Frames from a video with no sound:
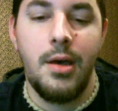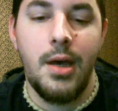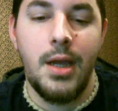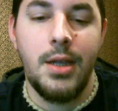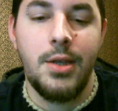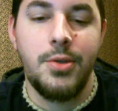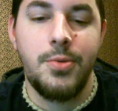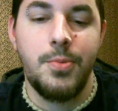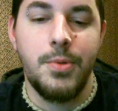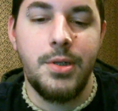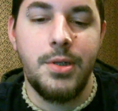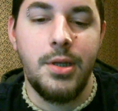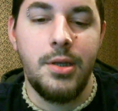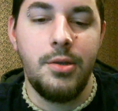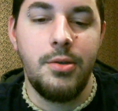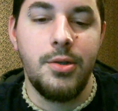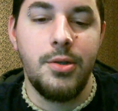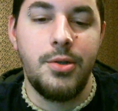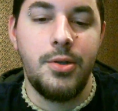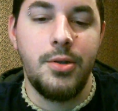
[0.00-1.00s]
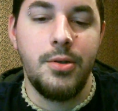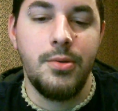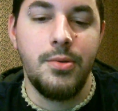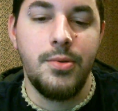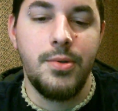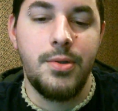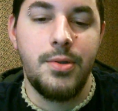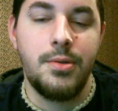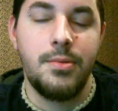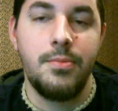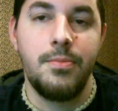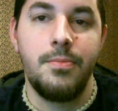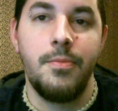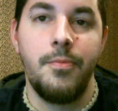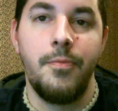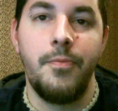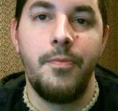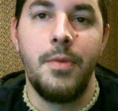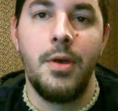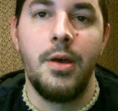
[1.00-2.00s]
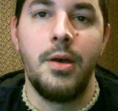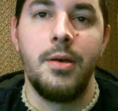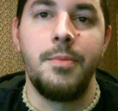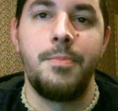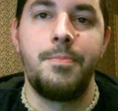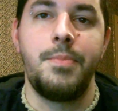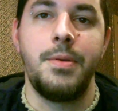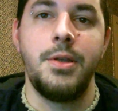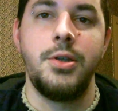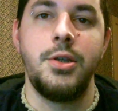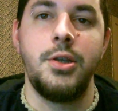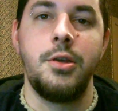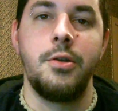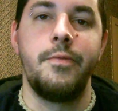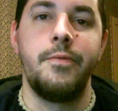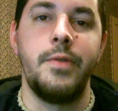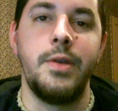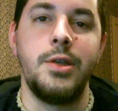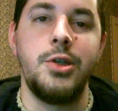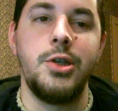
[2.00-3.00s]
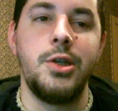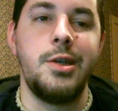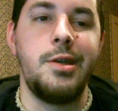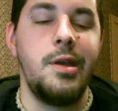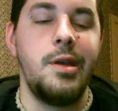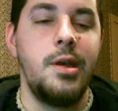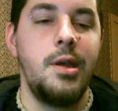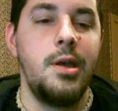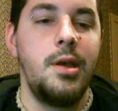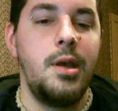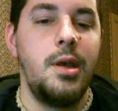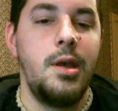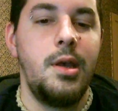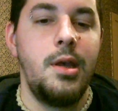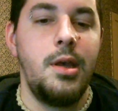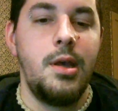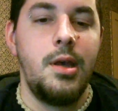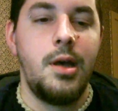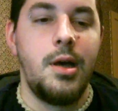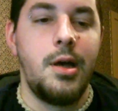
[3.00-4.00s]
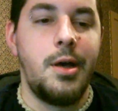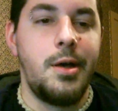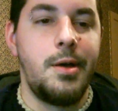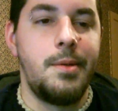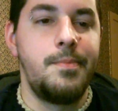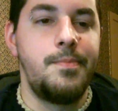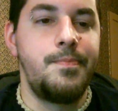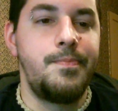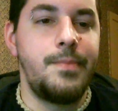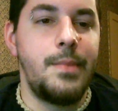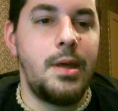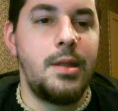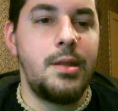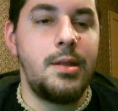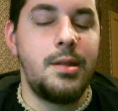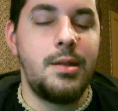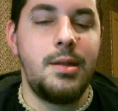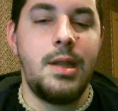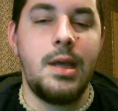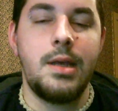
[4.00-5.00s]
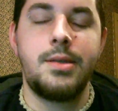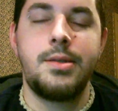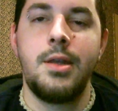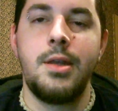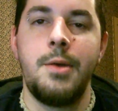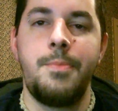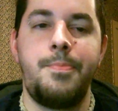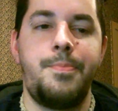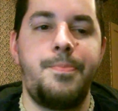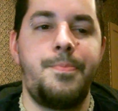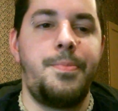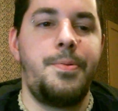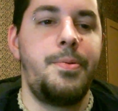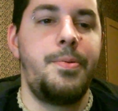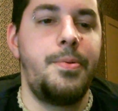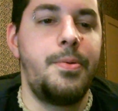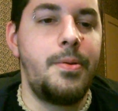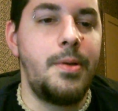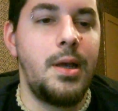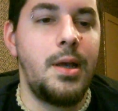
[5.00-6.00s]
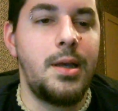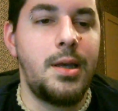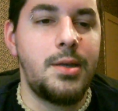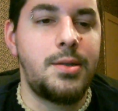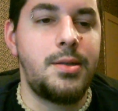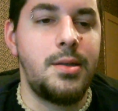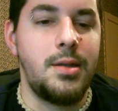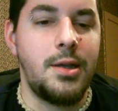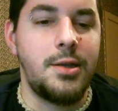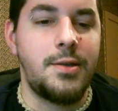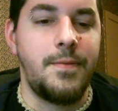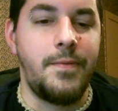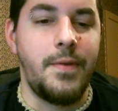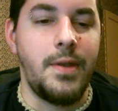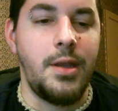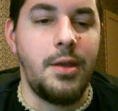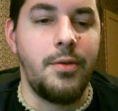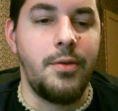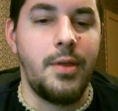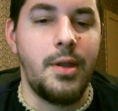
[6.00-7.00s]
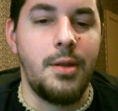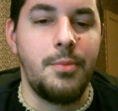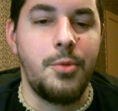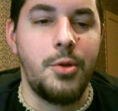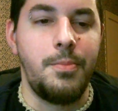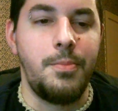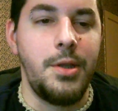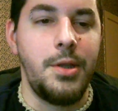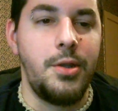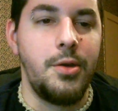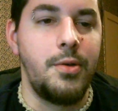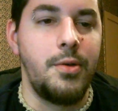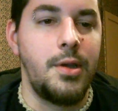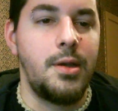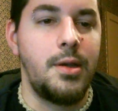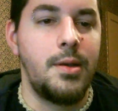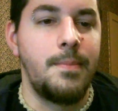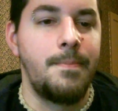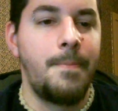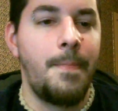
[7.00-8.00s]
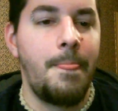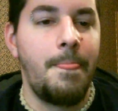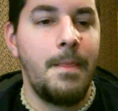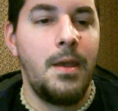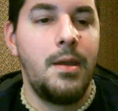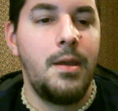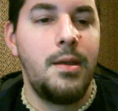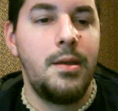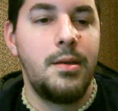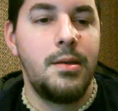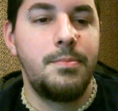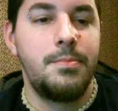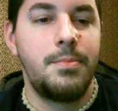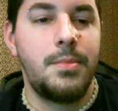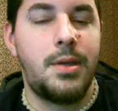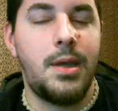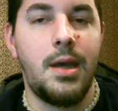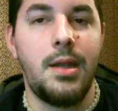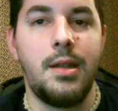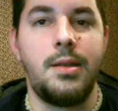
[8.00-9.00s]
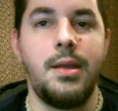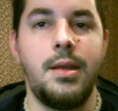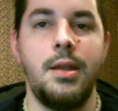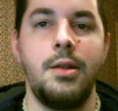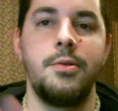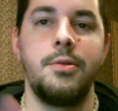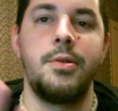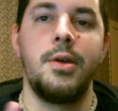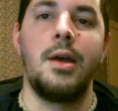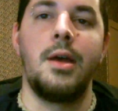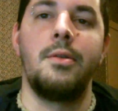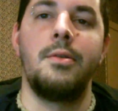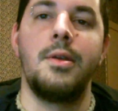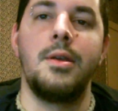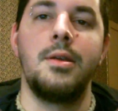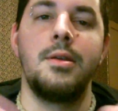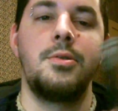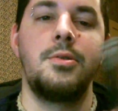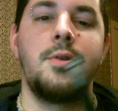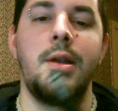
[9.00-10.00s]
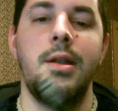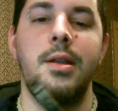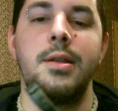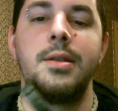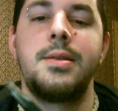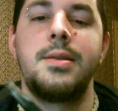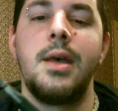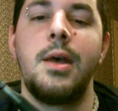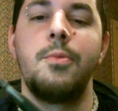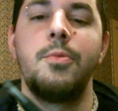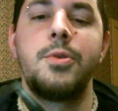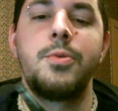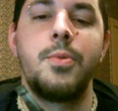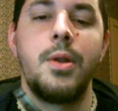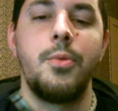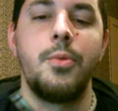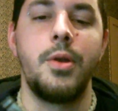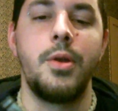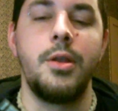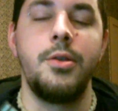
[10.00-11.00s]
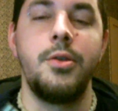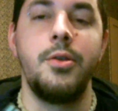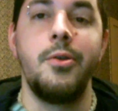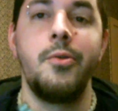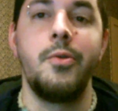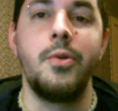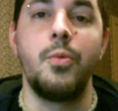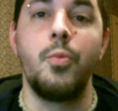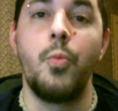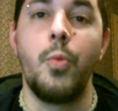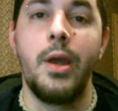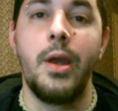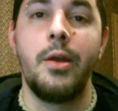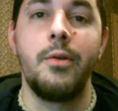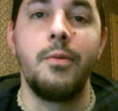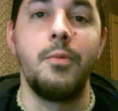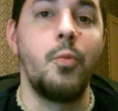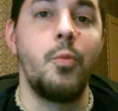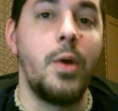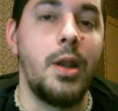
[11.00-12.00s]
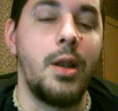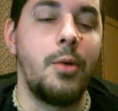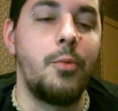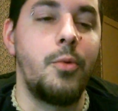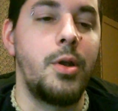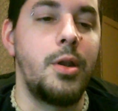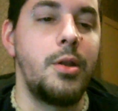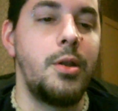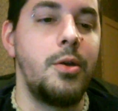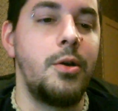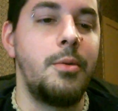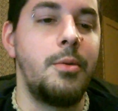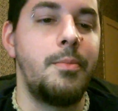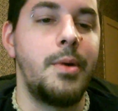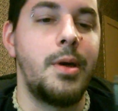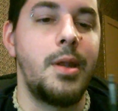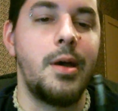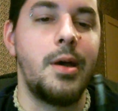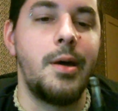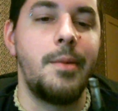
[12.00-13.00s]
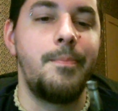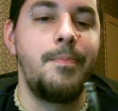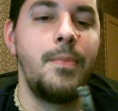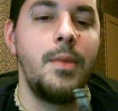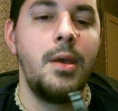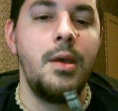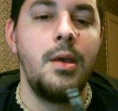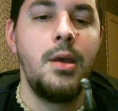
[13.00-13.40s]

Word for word: Uh, I just wish that you could choose uh, P G or V G. Um, next up, I guess the next video that I'm going to be doing, kind of teeter-tottering and trying to decide which one I want to do and where and when I want to do it. But uh,